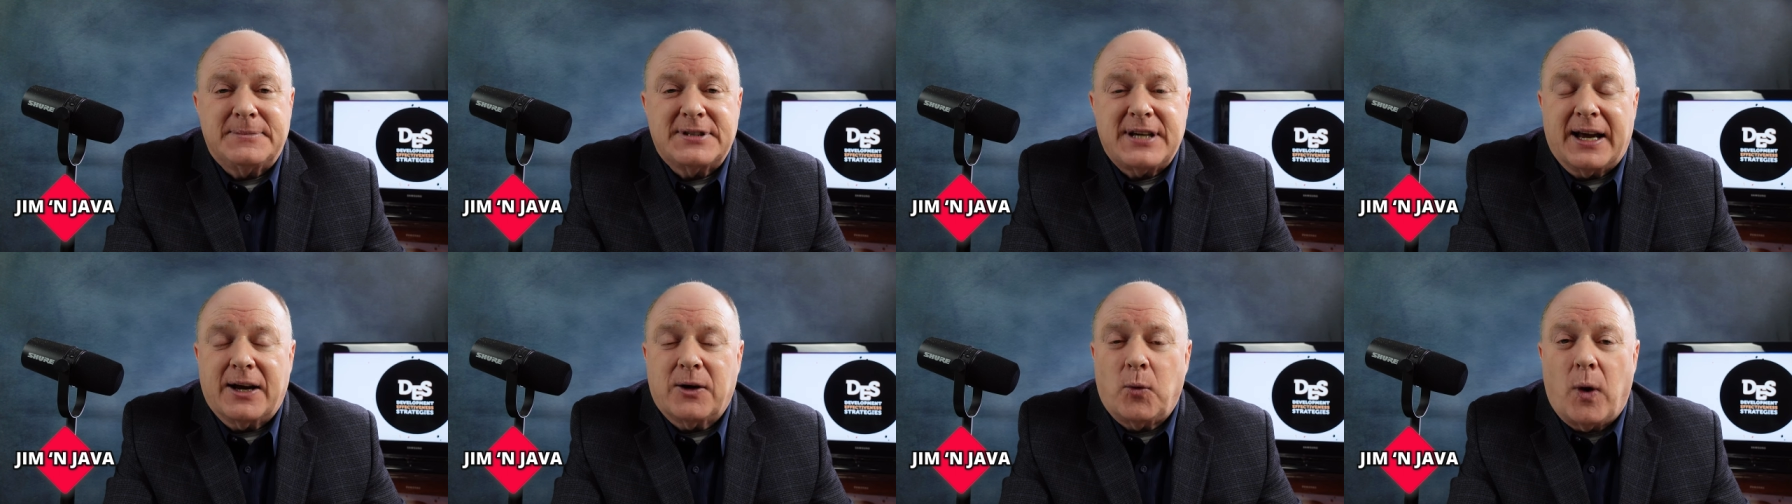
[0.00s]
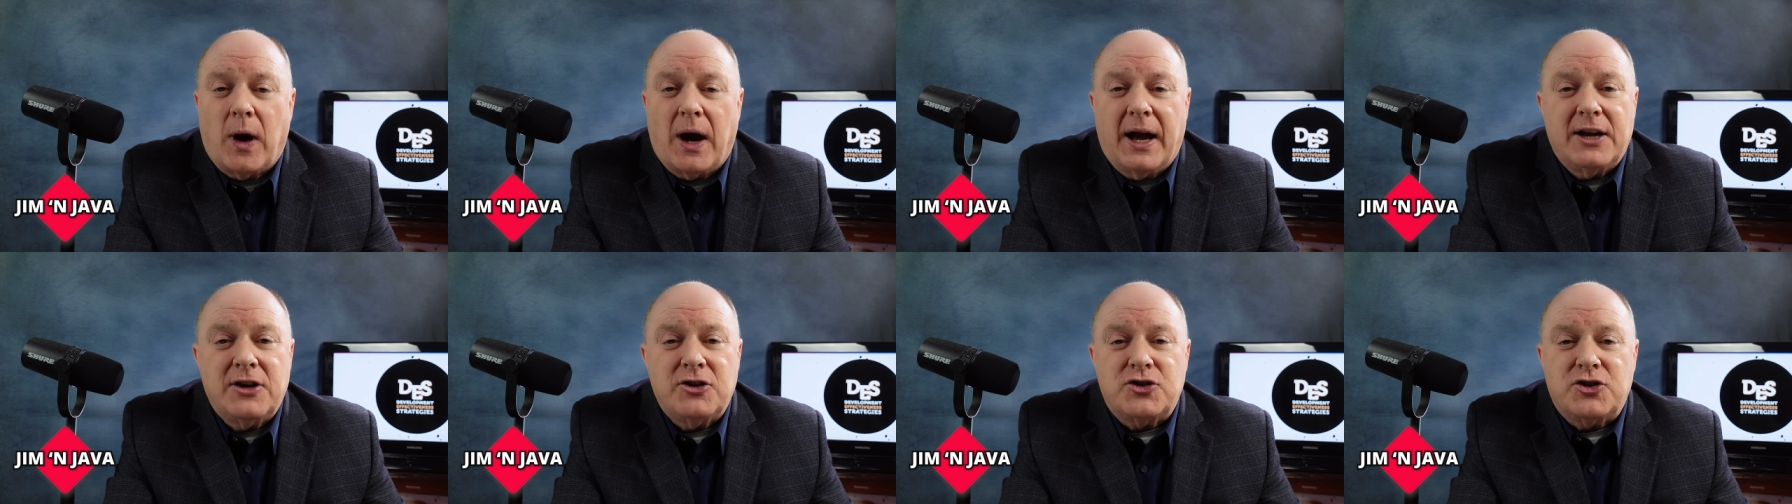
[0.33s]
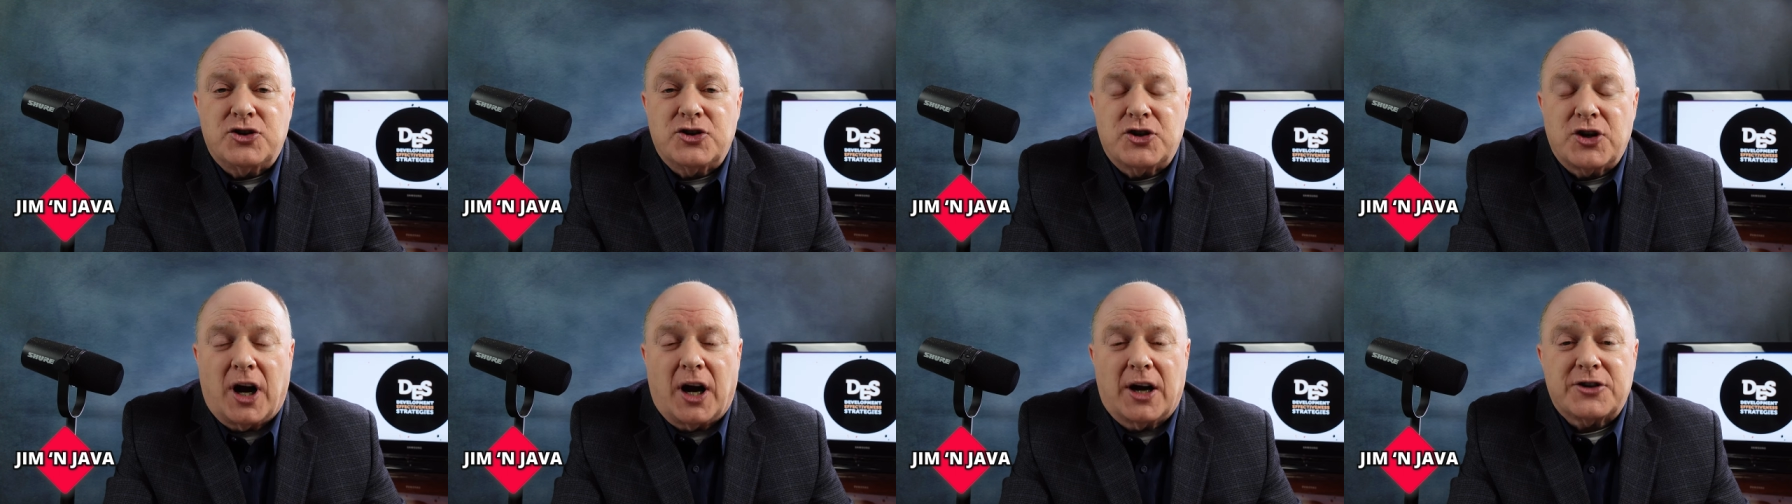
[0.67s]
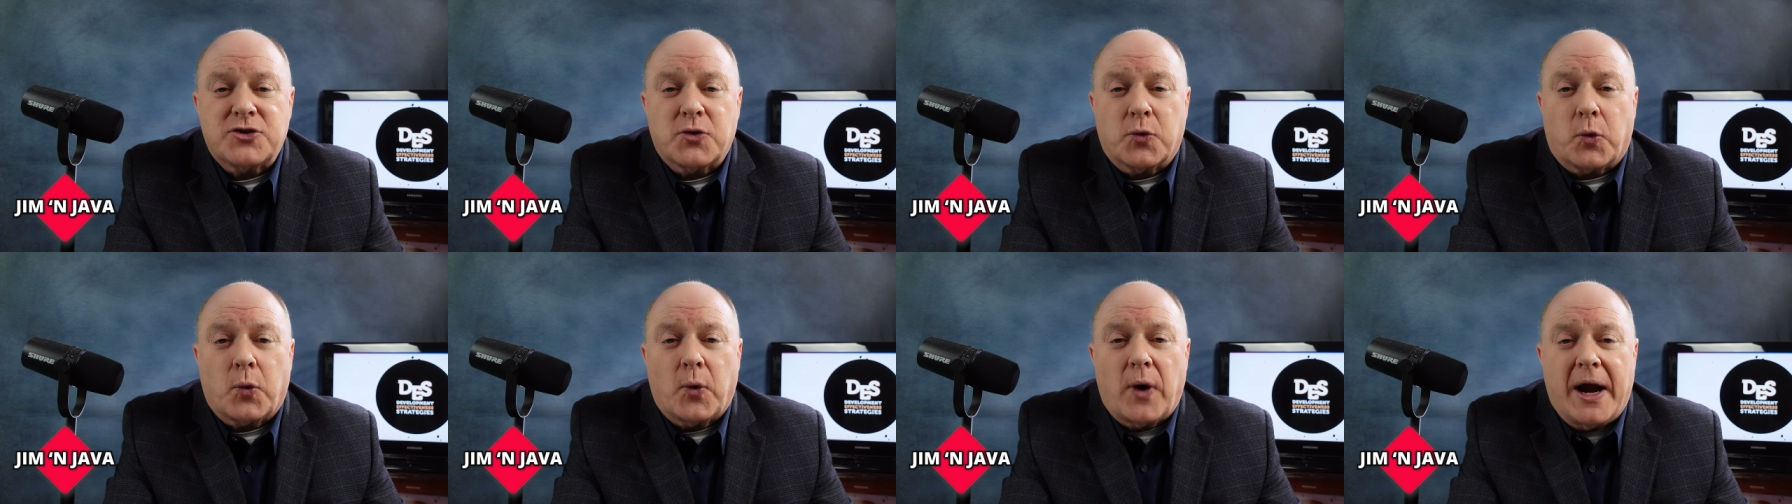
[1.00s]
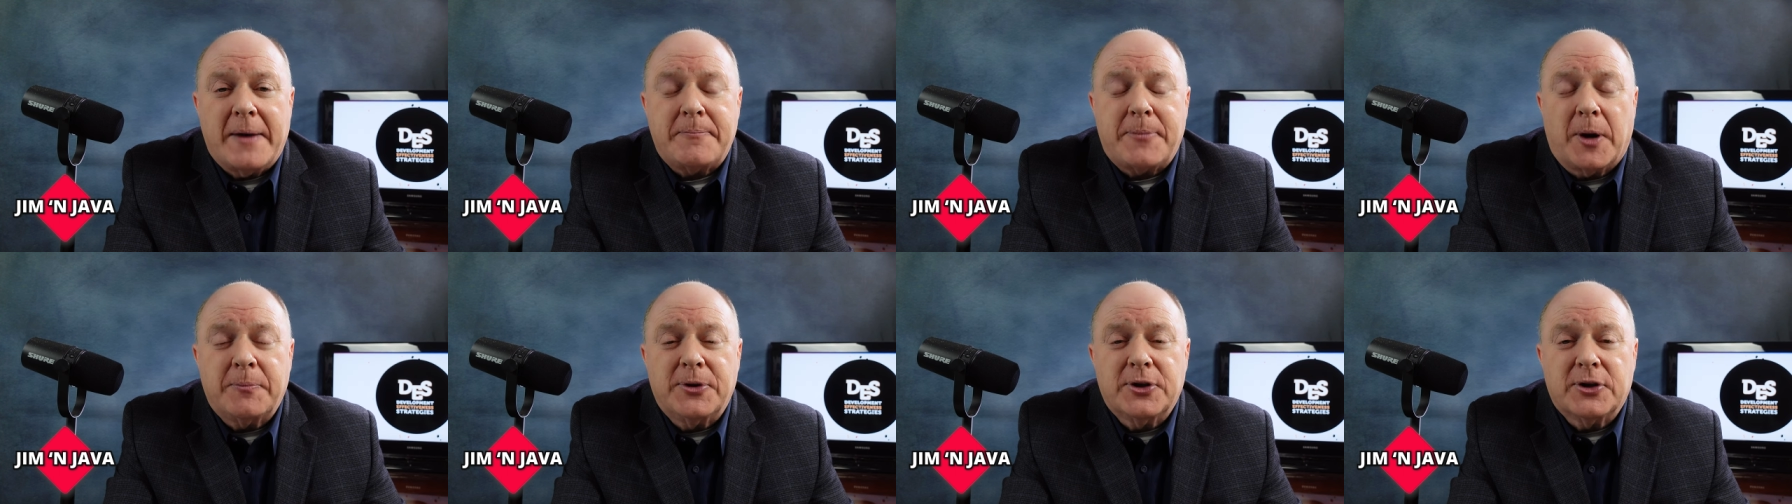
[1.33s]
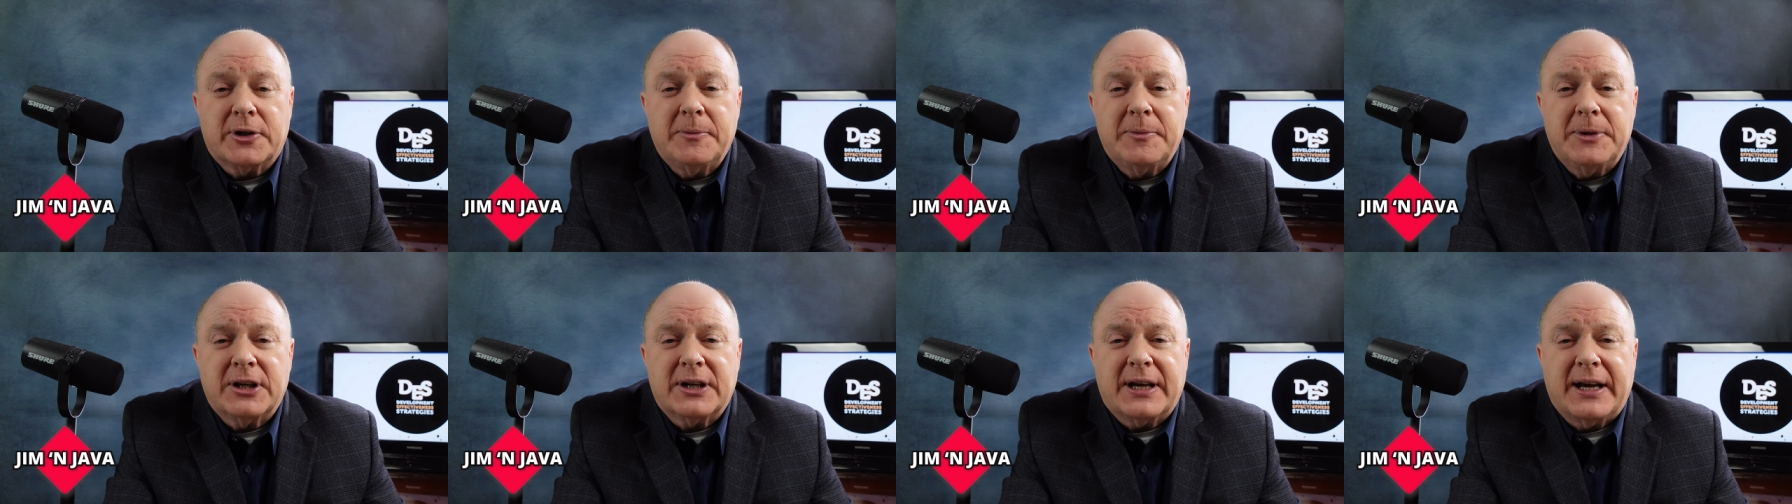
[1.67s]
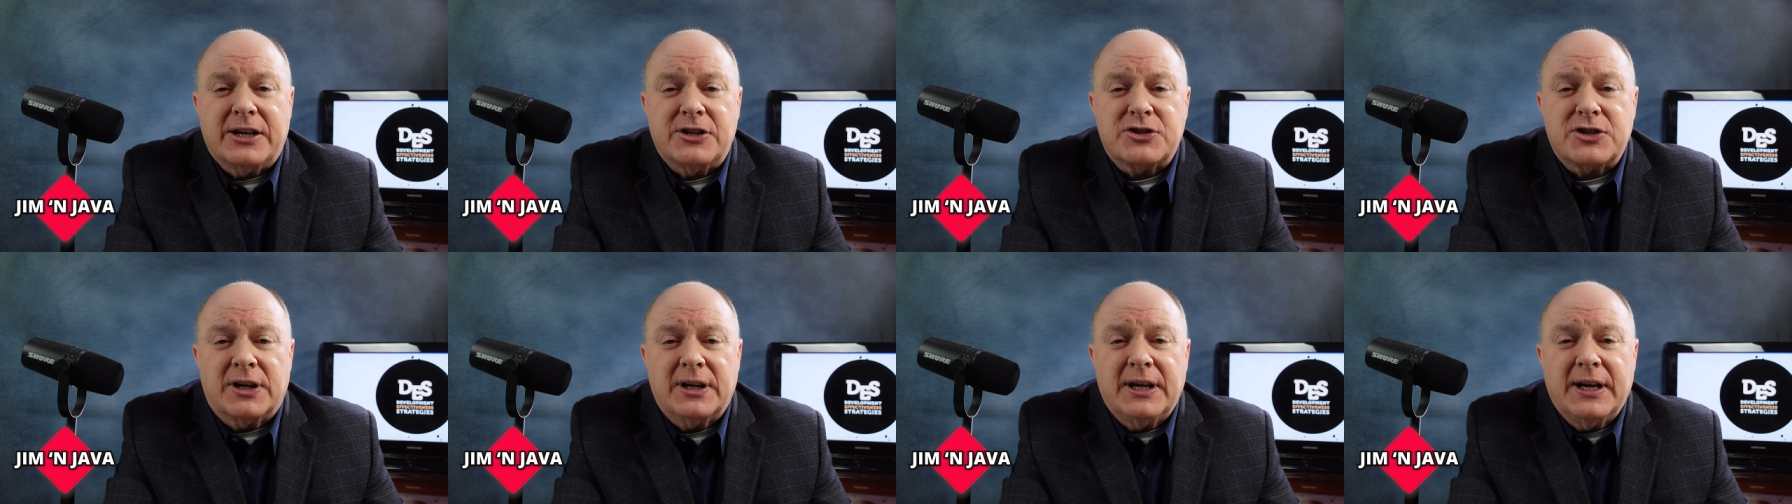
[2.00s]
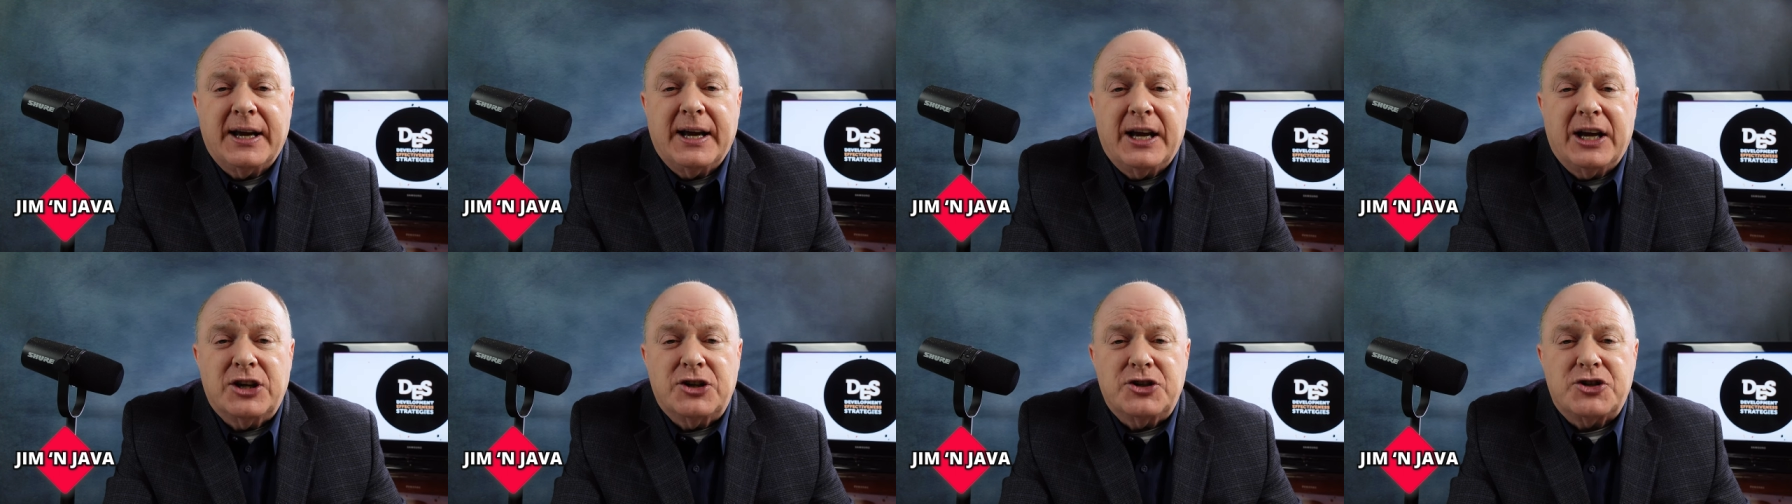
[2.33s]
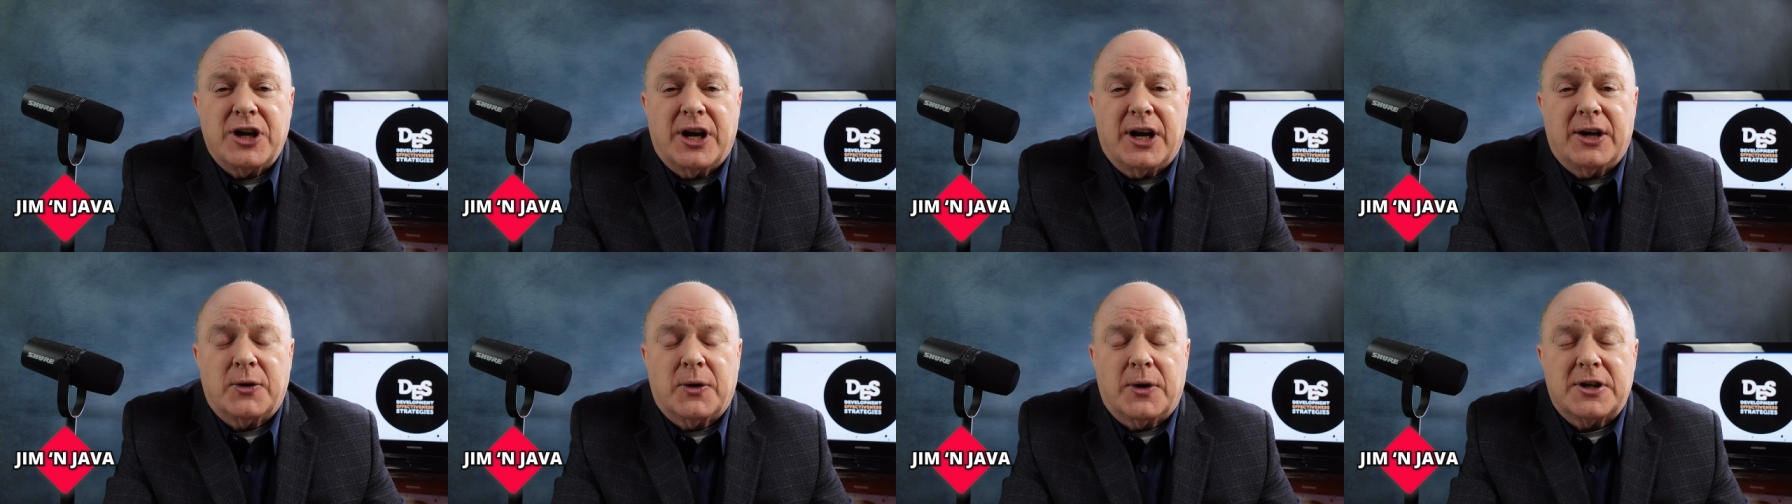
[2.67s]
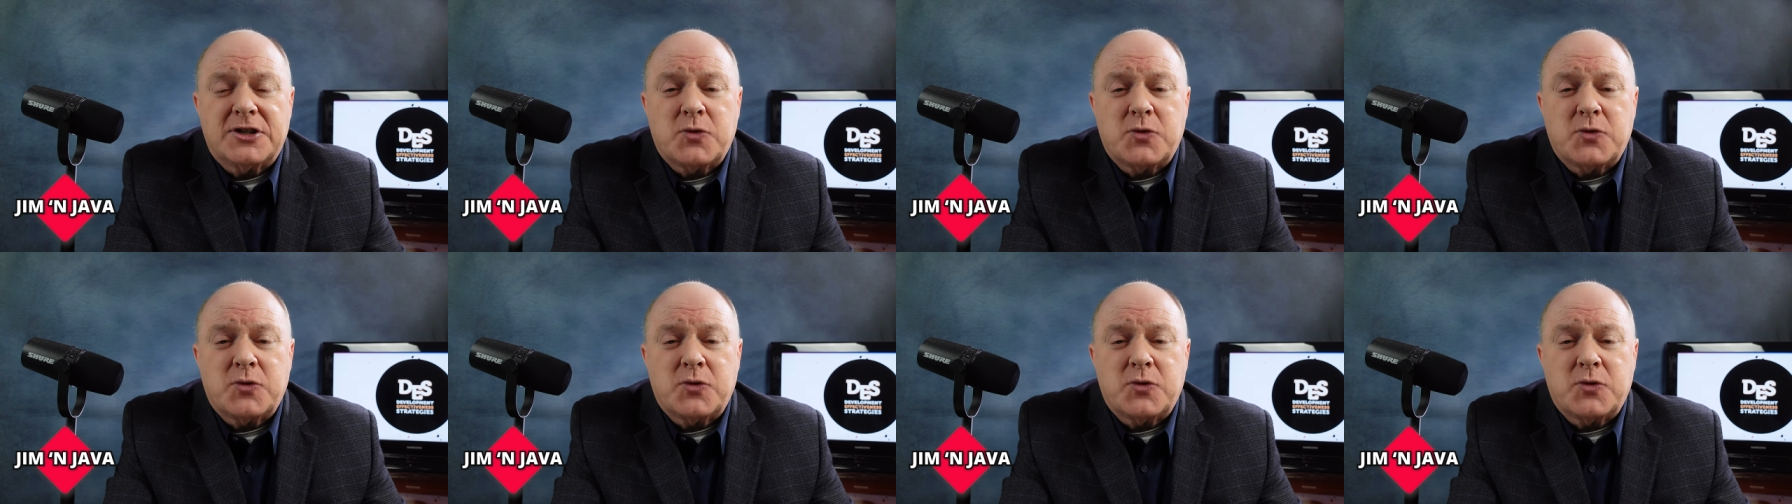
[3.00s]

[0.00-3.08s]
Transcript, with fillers: take away, just ramp up your communication in January.